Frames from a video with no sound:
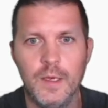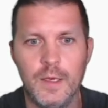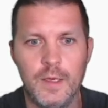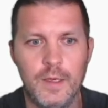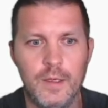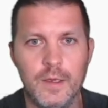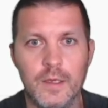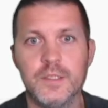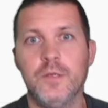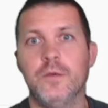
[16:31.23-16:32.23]
and I'll
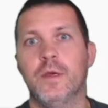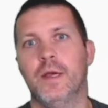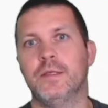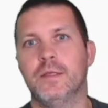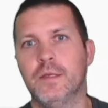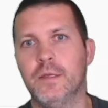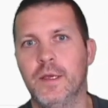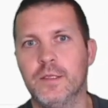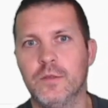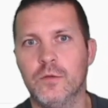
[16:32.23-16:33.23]
see you guys in the
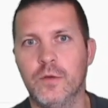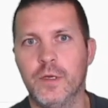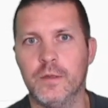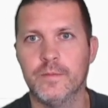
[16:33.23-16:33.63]
next tutorial.